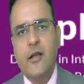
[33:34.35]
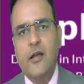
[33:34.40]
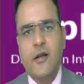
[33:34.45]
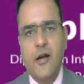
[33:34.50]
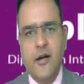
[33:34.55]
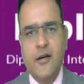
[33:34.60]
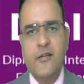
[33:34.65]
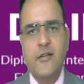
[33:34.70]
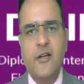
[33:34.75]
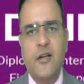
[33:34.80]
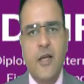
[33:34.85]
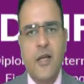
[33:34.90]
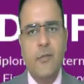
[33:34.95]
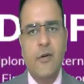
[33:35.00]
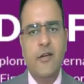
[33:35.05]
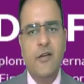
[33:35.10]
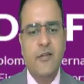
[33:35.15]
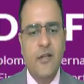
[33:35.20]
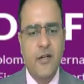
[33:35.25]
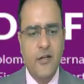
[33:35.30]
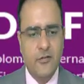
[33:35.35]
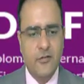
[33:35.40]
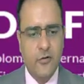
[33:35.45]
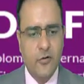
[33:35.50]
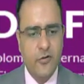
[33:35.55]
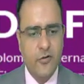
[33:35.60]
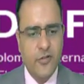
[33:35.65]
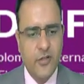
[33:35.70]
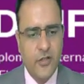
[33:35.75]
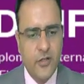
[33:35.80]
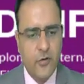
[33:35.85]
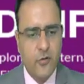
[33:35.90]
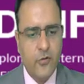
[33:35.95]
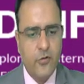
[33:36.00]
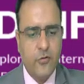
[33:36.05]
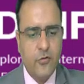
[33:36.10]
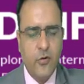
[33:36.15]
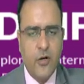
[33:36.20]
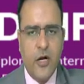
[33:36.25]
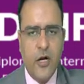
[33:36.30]
Contingent liabilities are disclosed in the
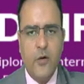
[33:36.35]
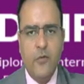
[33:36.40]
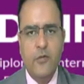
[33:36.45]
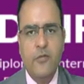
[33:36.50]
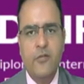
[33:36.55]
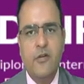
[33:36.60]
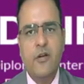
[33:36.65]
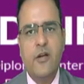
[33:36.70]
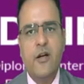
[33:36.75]
notes to accounts.